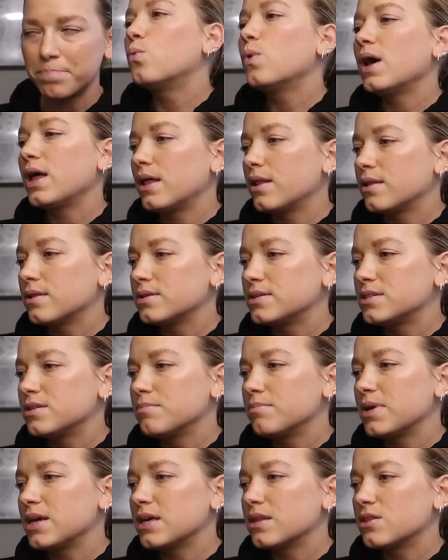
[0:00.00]
Well, to
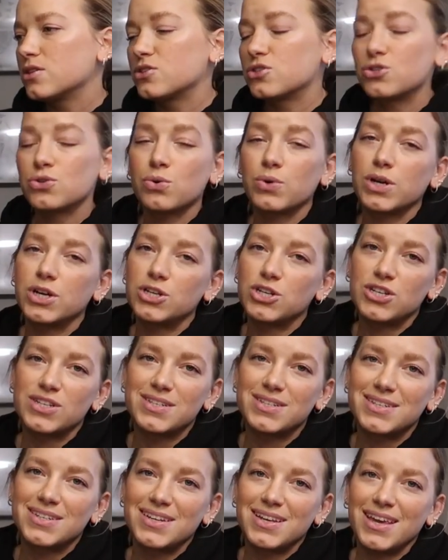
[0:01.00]
make the story
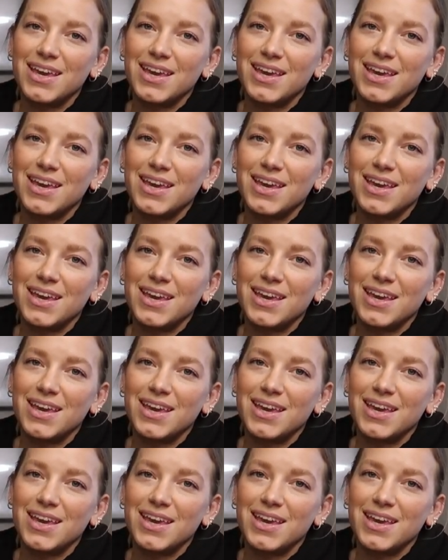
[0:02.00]
just